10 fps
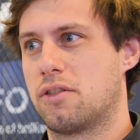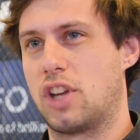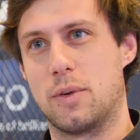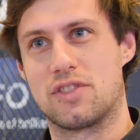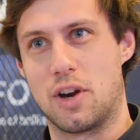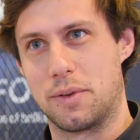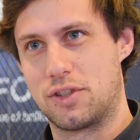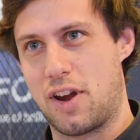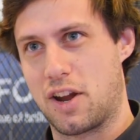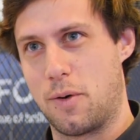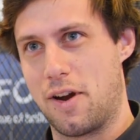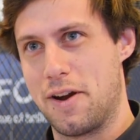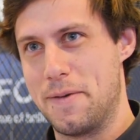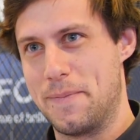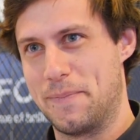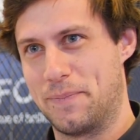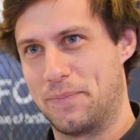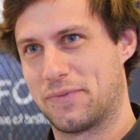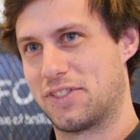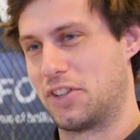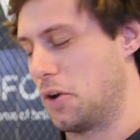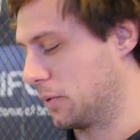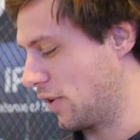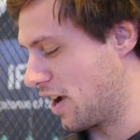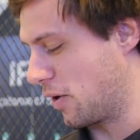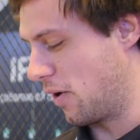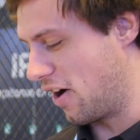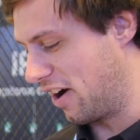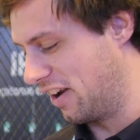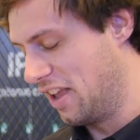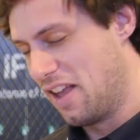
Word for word: shall we start with the Draco R? So, Draco R